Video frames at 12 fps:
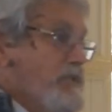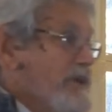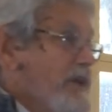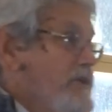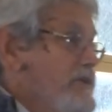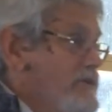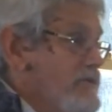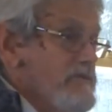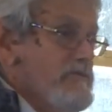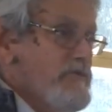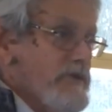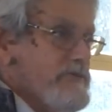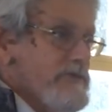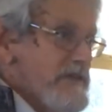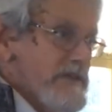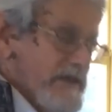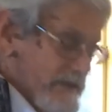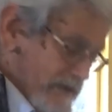we know virtually
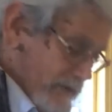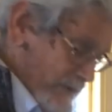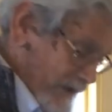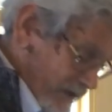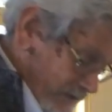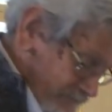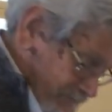nothing about.